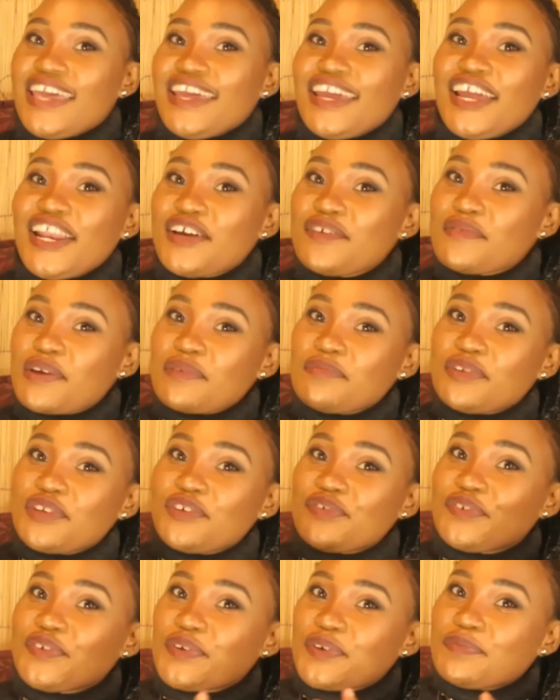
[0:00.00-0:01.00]
Hello my
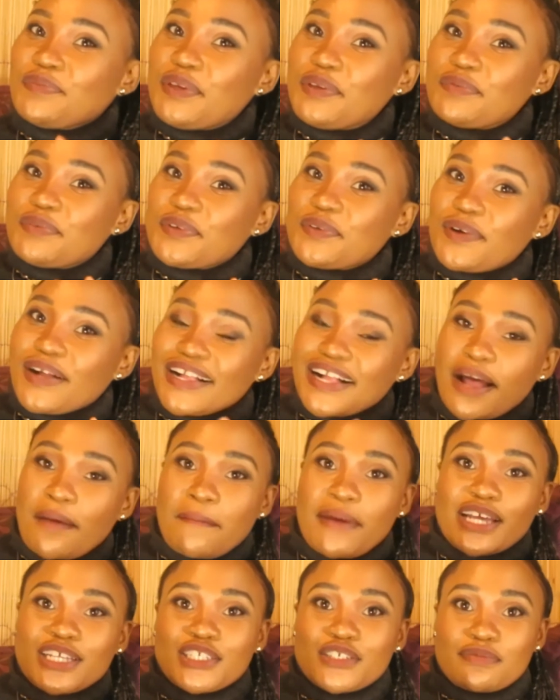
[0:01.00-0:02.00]
beautiful people, welcome
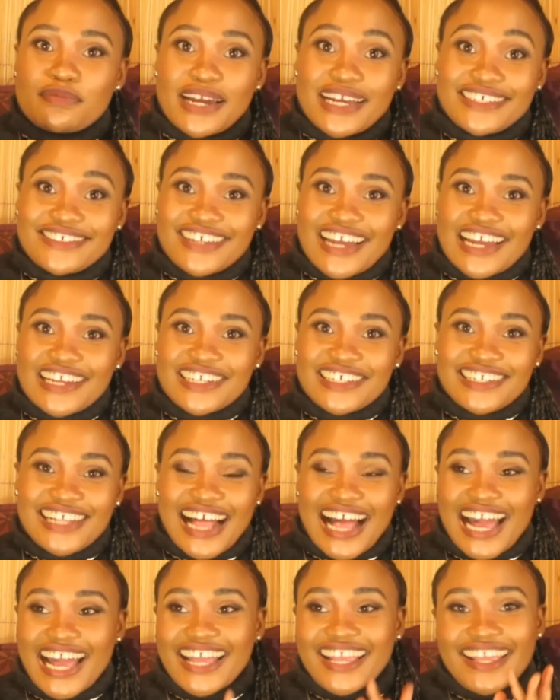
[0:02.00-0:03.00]
back to my channel
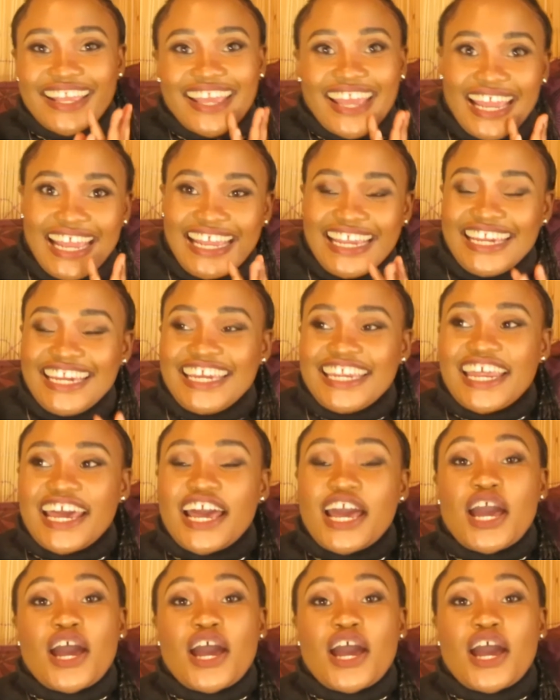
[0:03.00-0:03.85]
again.